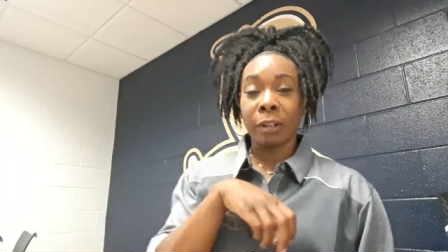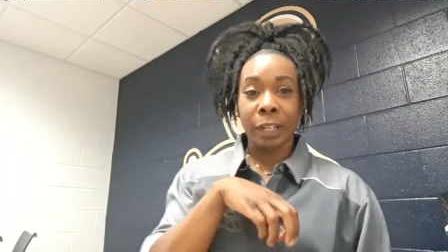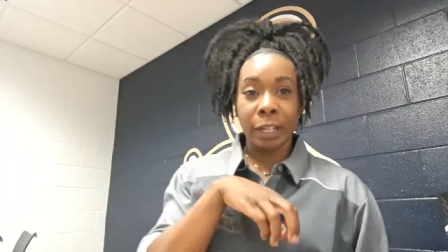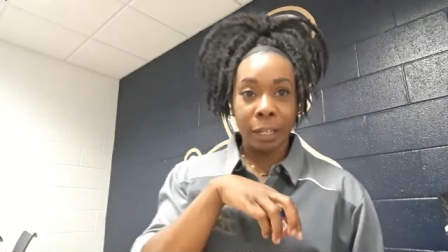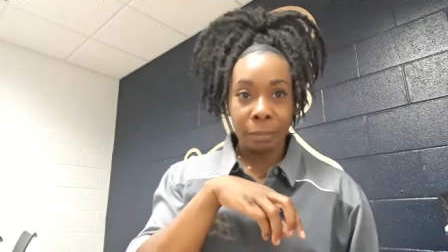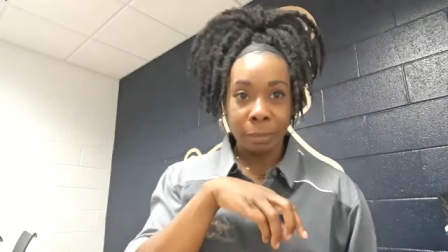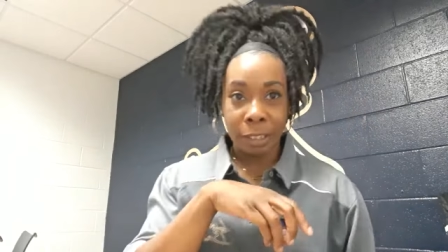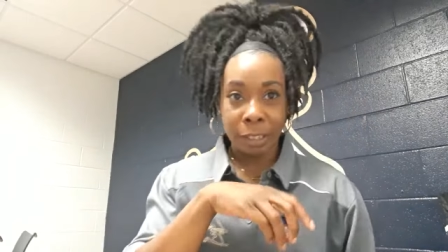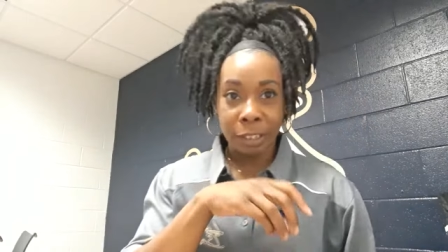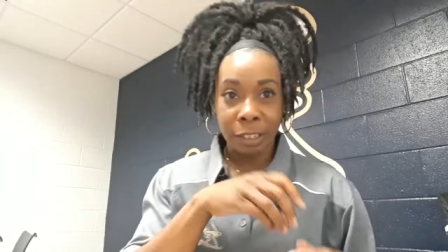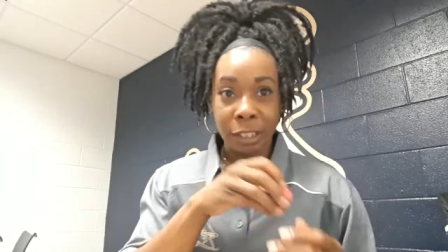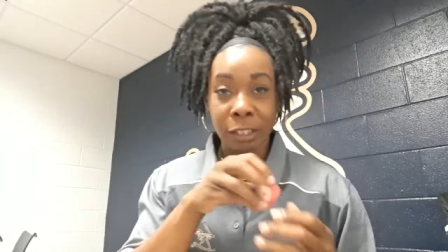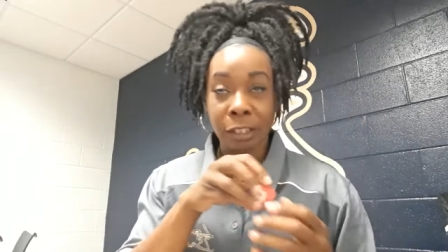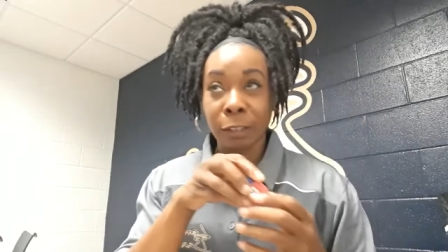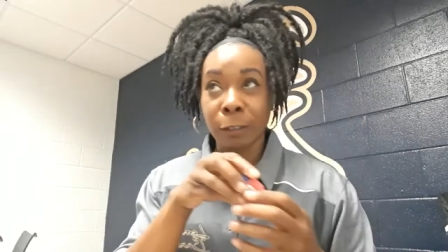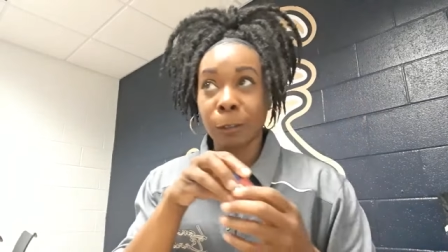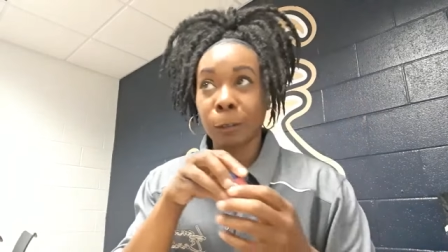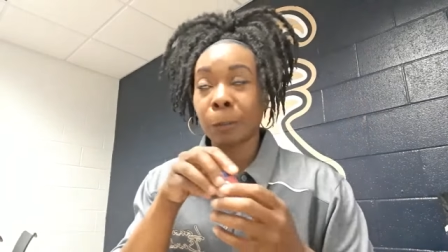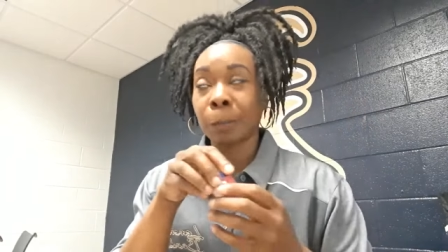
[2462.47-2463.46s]
game
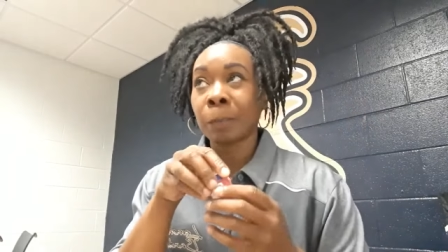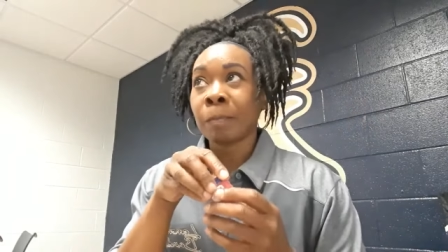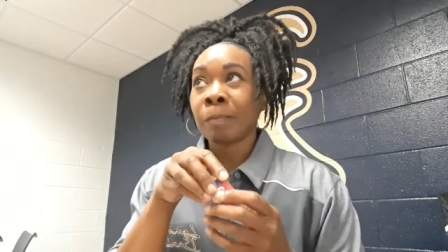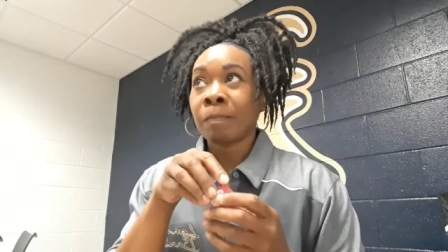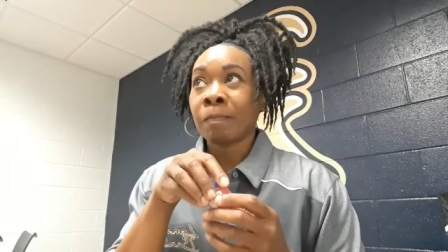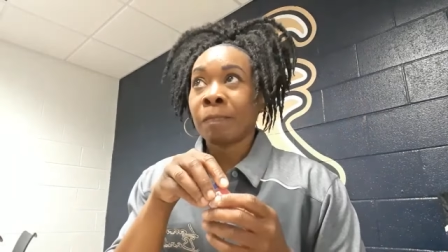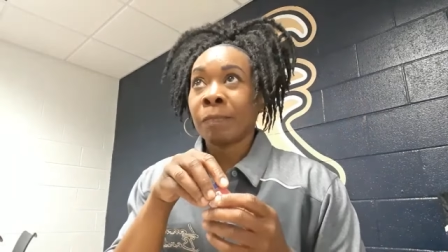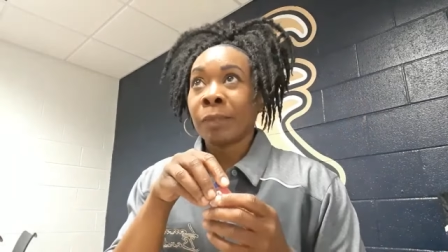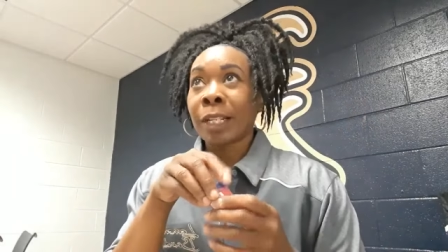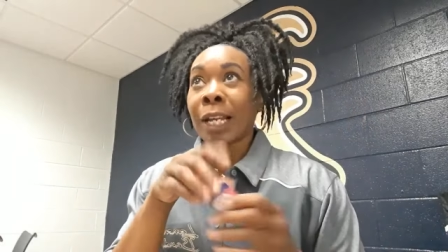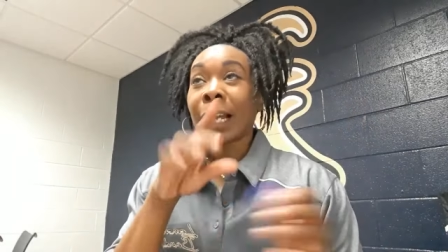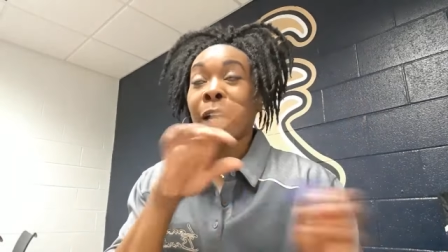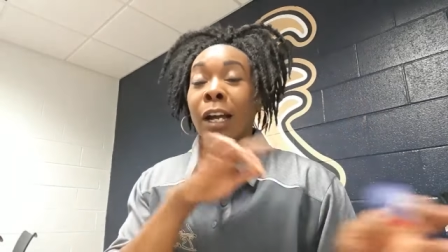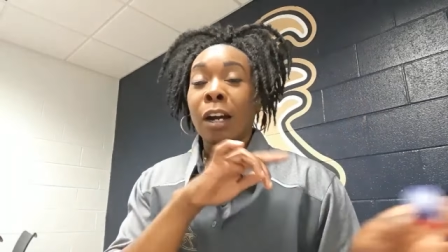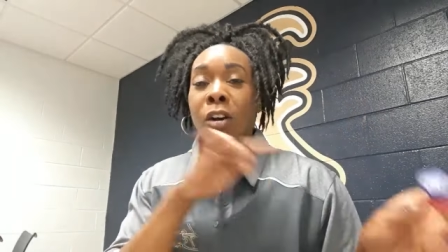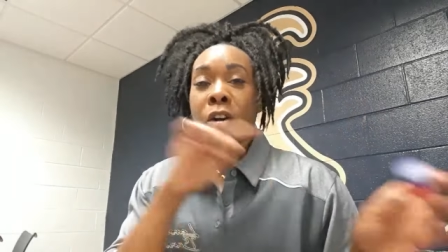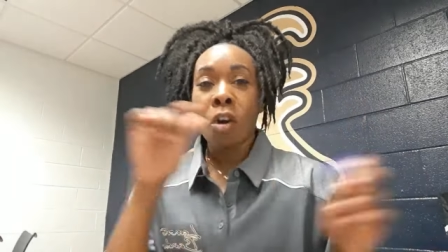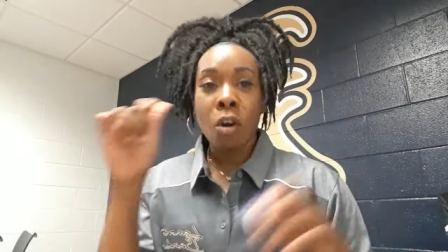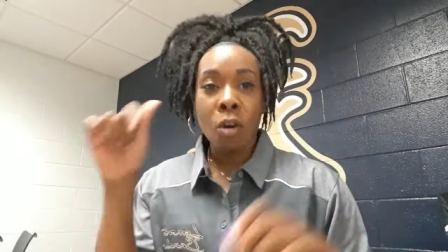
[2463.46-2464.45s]
until I got
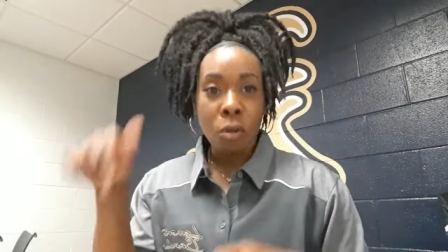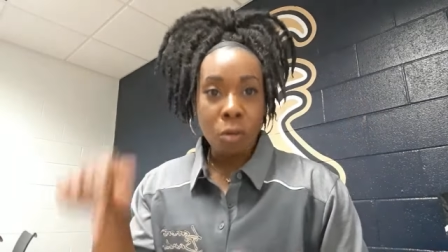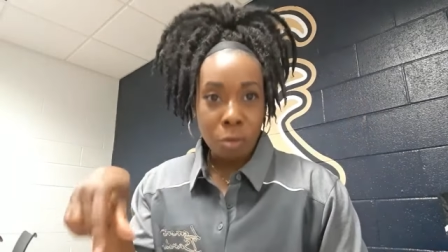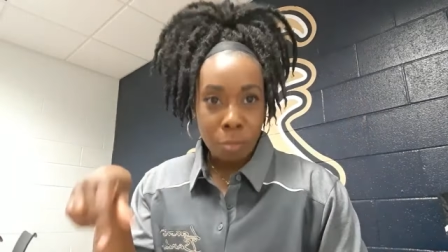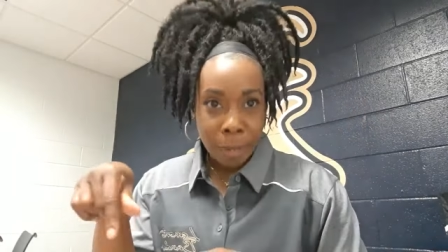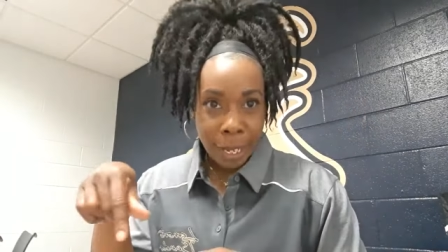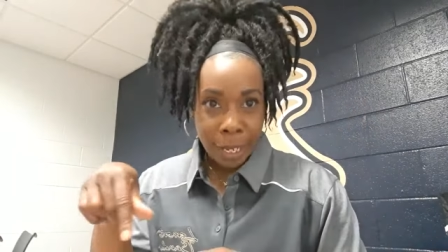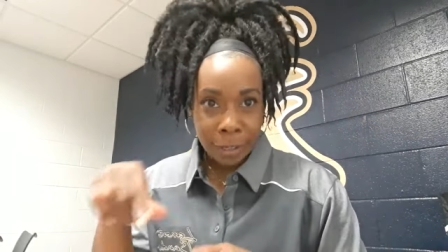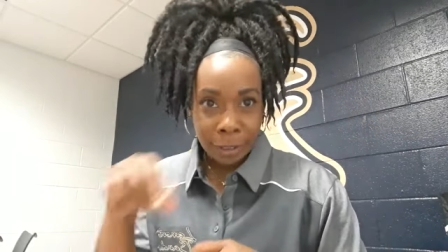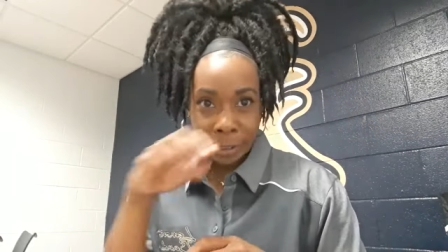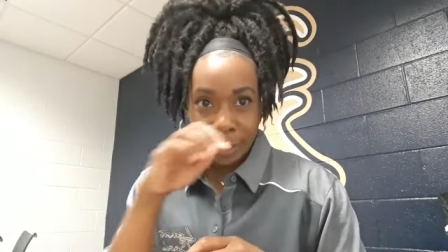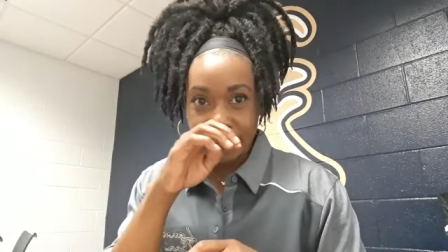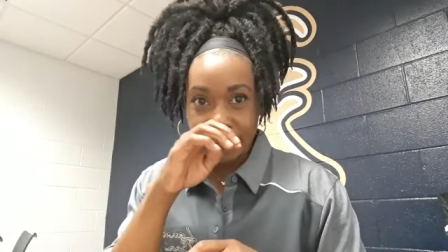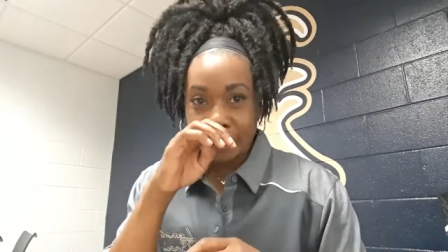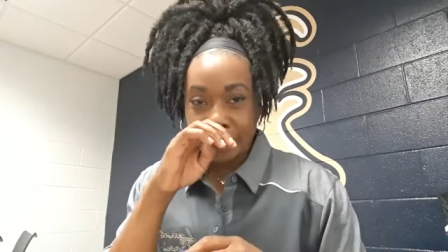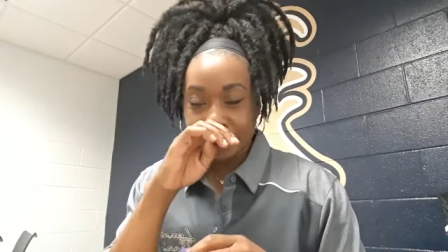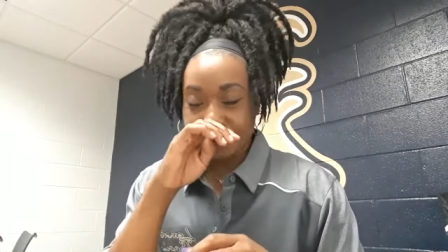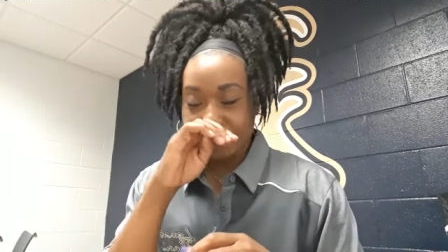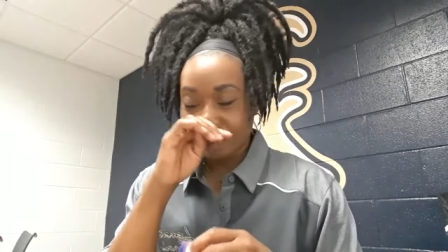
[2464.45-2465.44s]
home at
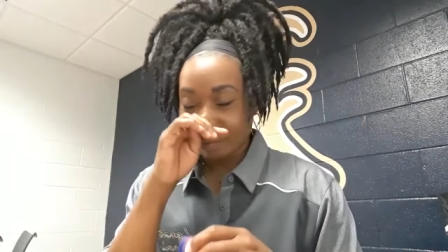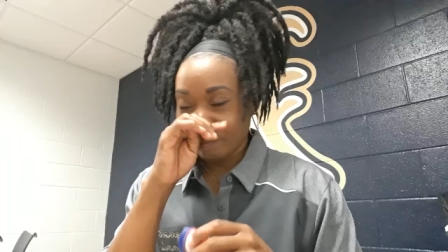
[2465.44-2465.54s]
11.